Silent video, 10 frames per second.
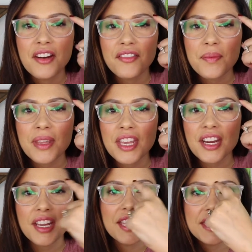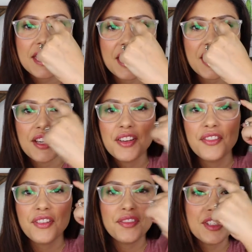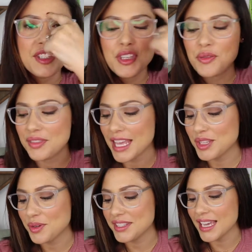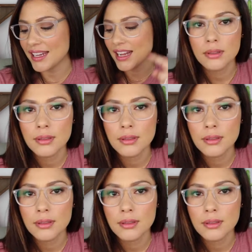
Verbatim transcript: From here to here, fifty-two, that's where it's at.